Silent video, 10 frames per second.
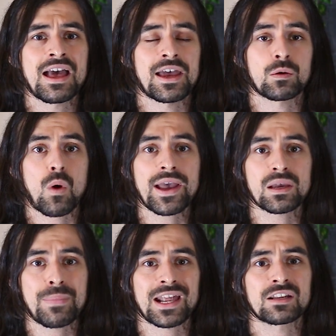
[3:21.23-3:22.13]
and why
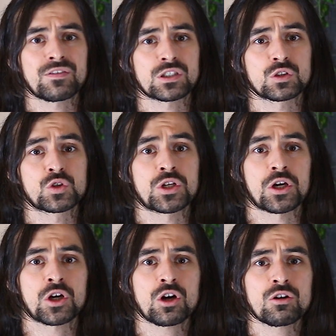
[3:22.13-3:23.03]
competitive exclusion
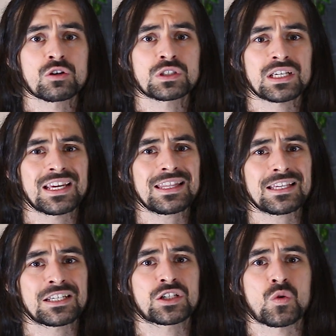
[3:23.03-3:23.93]
occurs in the
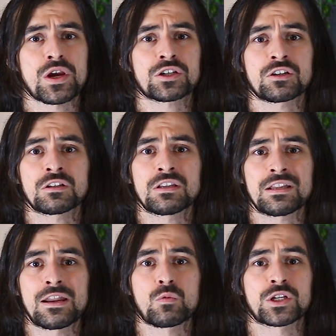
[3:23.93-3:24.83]

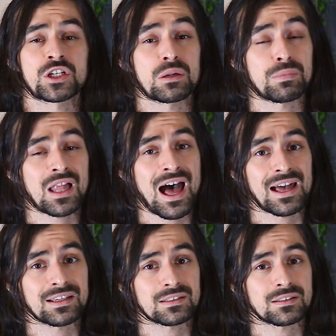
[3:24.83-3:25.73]
situation in which it
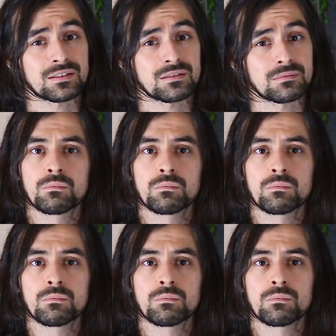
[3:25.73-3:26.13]
applies.